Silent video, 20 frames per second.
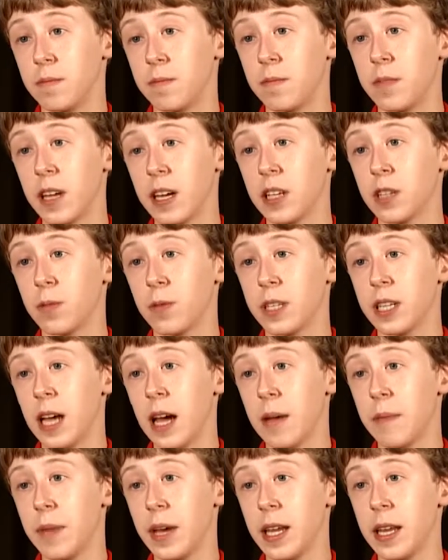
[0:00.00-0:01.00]
things with
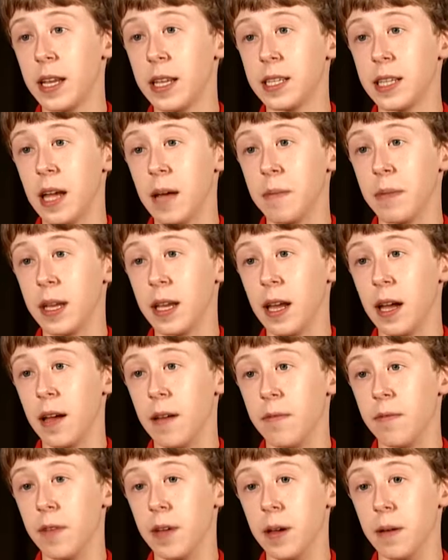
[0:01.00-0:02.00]
diabetes. I mean,
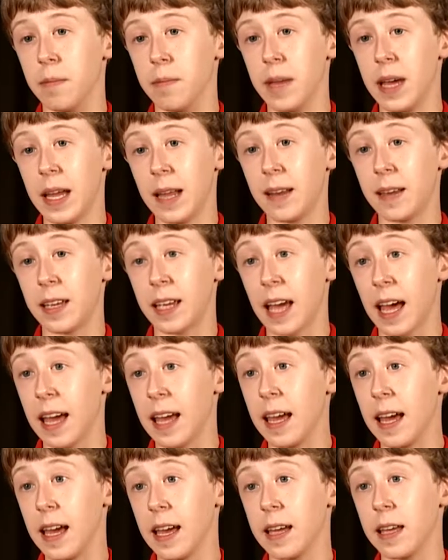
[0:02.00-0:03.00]
I've met
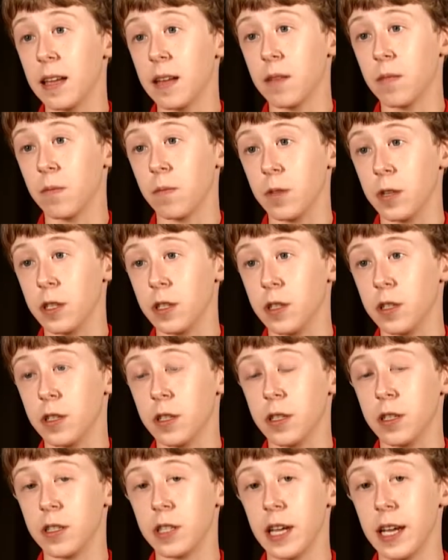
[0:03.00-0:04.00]
Kay Hagan, which is
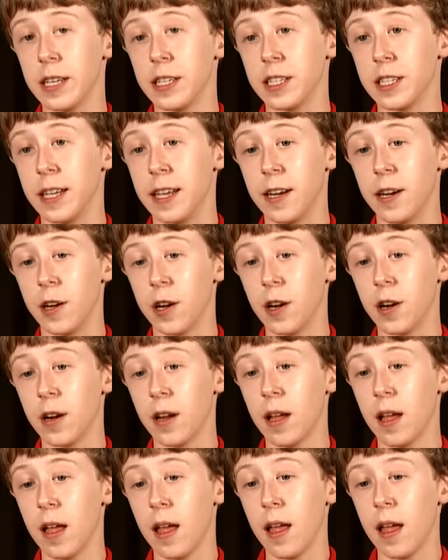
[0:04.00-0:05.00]
the state senator.
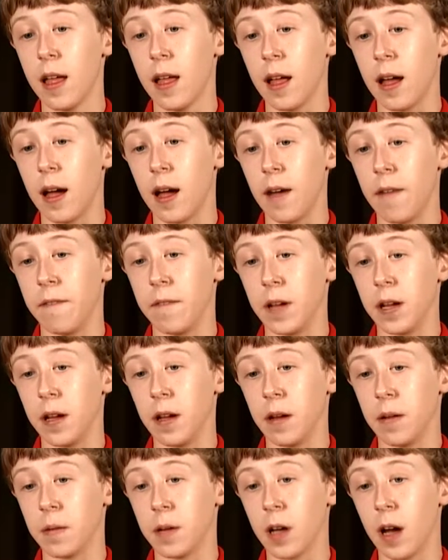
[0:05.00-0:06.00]
I've
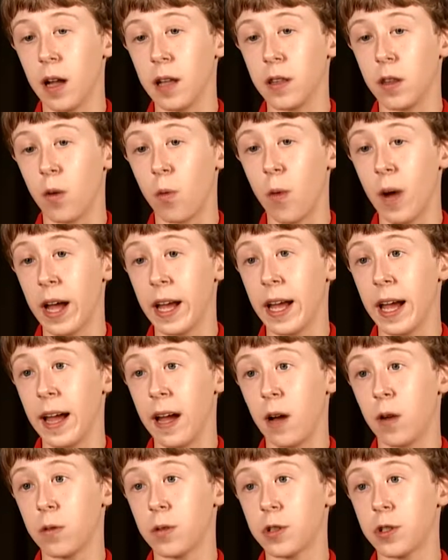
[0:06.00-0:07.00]
gotten the White
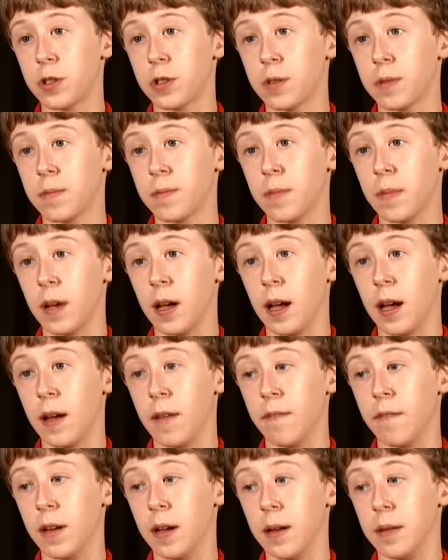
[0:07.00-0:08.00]
House.
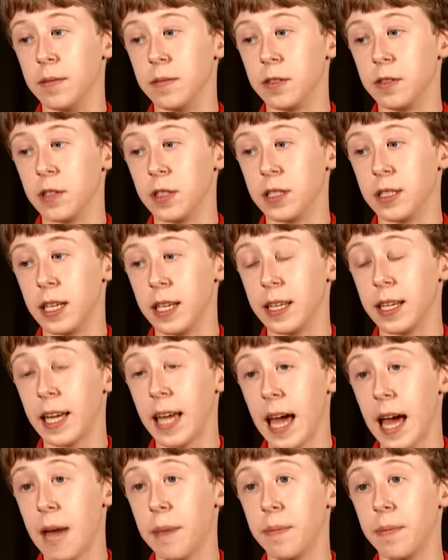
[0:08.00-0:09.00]
I've seen
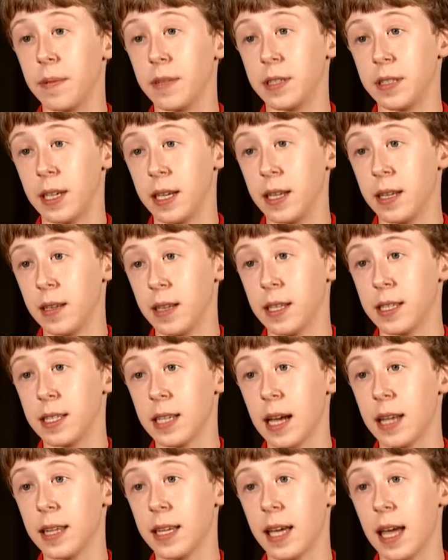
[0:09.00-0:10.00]

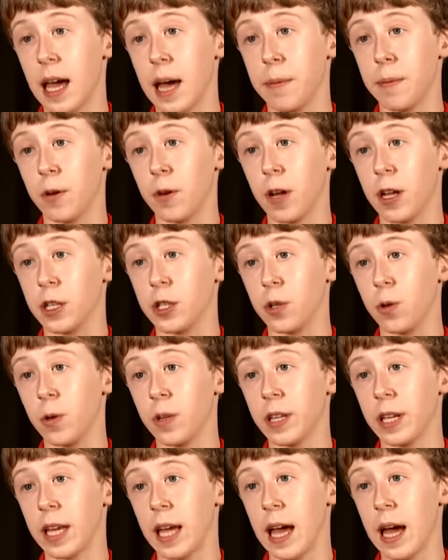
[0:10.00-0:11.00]
inside the Capitol. Got a tour
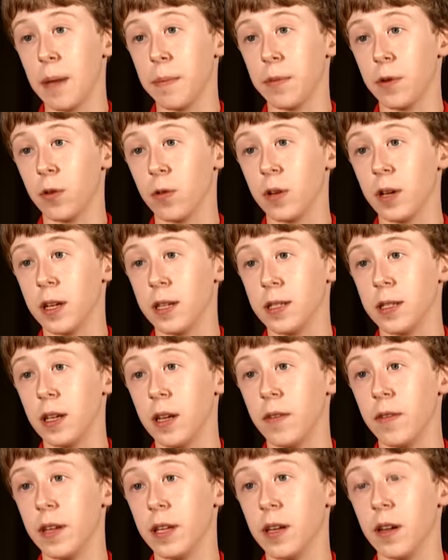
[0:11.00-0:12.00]
in the Capitol because
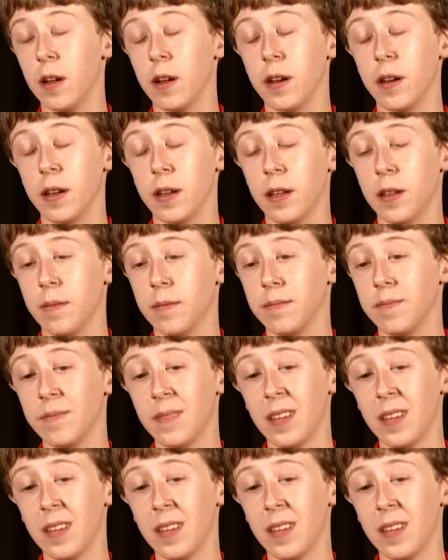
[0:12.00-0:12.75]
of it, and